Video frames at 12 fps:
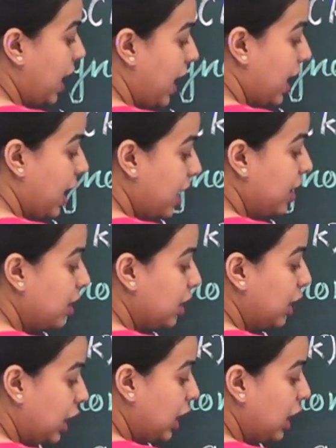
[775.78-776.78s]

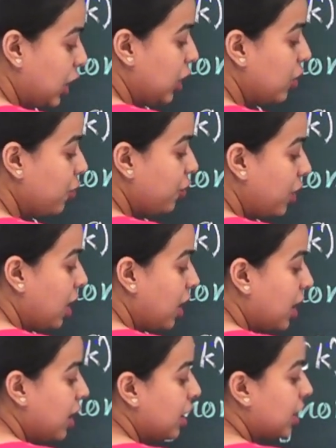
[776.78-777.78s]
and if
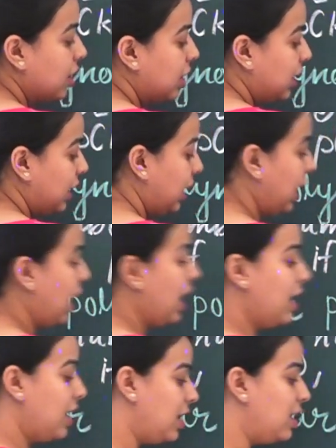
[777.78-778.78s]

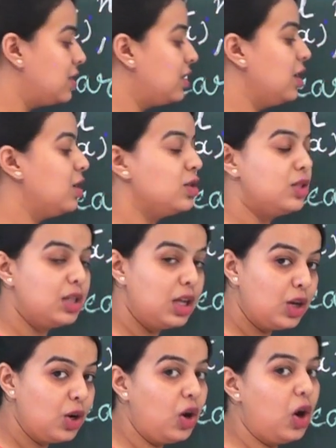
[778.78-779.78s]
k is
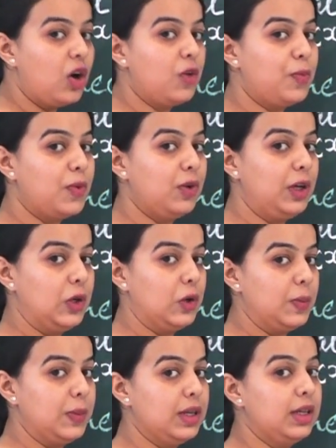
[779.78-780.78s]
0 of
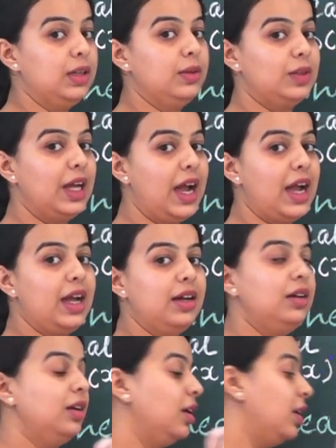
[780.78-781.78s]
polynomial,
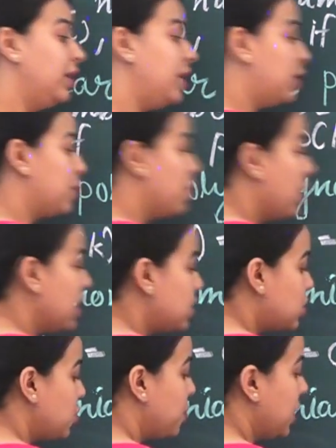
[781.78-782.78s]
then it
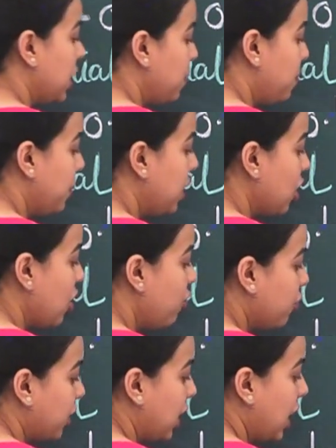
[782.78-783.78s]
must be p
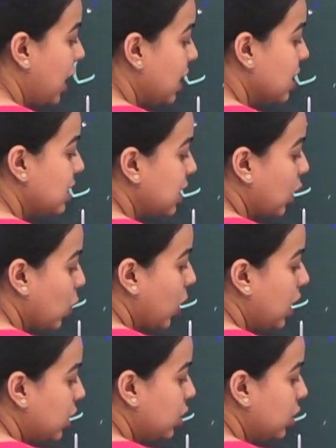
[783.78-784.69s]
of k is equal